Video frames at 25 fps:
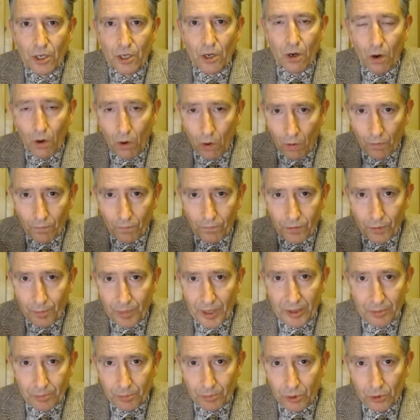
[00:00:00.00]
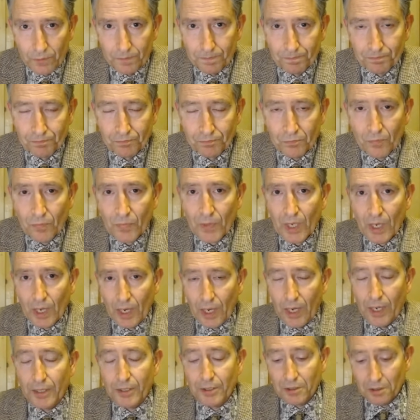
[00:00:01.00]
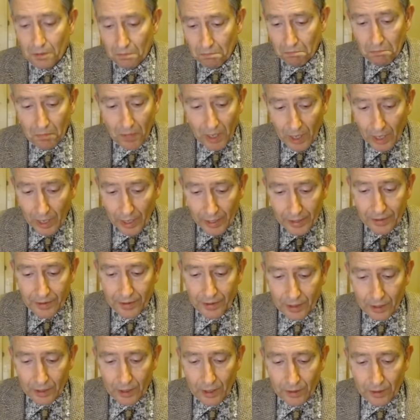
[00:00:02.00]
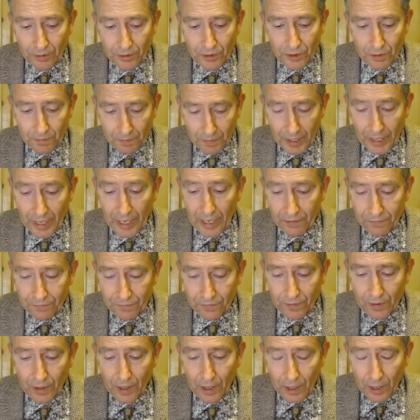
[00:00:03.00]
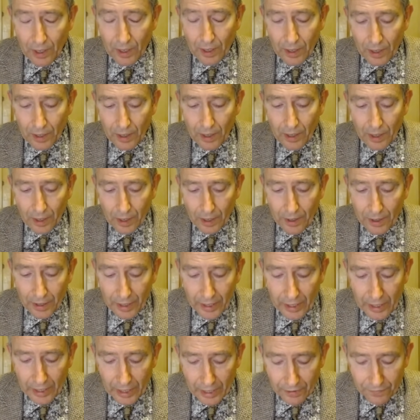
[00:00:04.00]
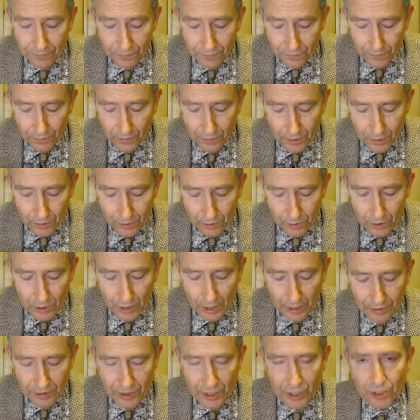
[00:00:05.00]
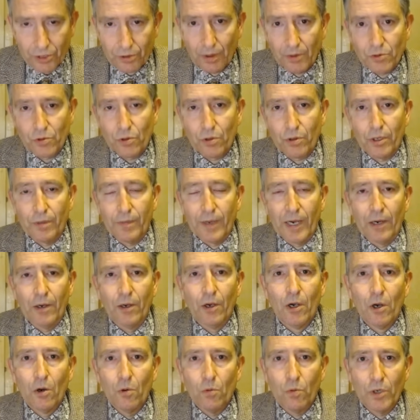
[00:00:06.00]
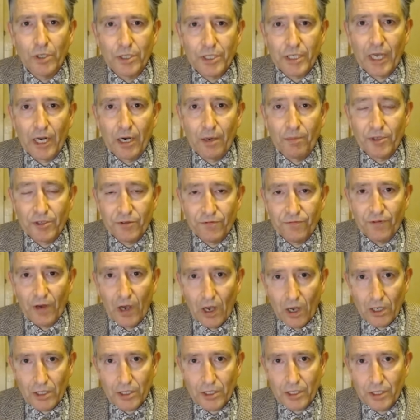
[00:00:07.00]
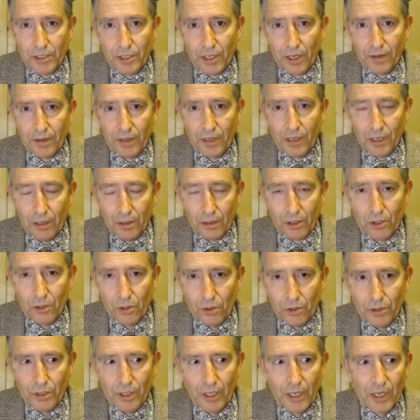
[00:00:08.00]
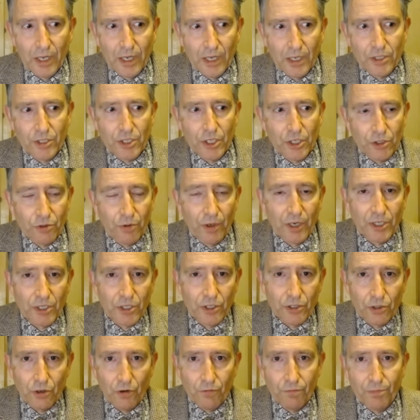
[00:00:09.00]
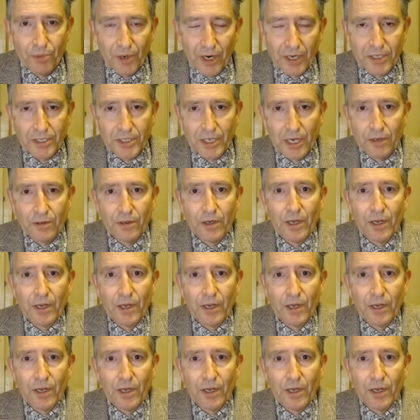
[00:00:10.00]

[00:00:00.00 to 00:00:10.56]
of the people. And I think if the kind of system I'm talking about were to get up as fast as I think it could in situations of breakdown,